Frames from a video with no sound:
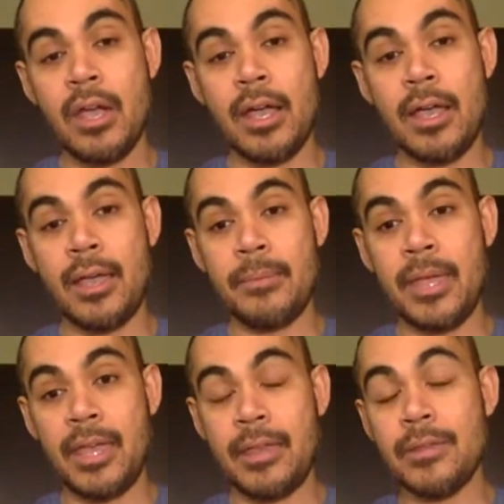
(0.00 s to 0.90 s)

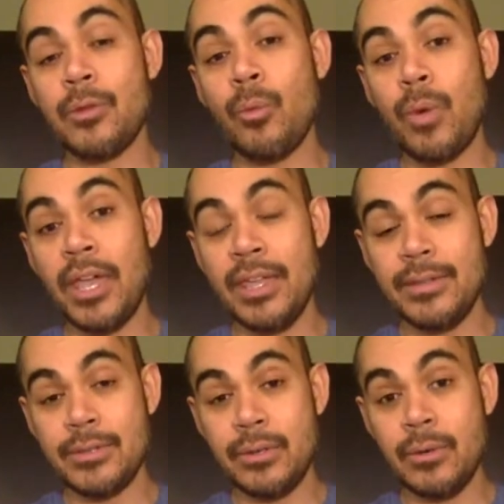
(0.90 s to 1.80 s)
And the way
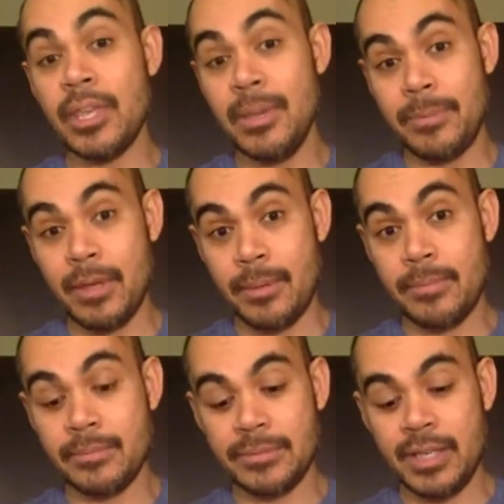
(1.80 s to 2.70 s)
to keep
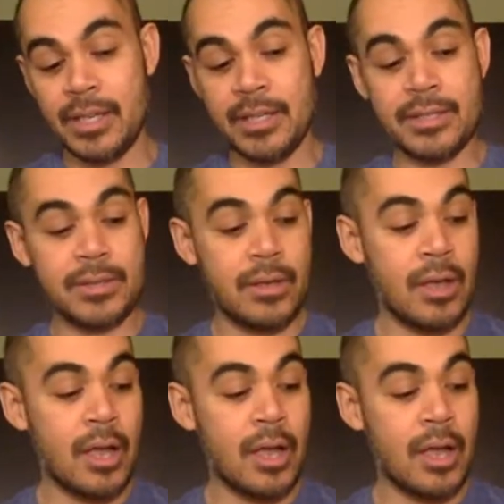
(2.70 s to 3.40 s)
them is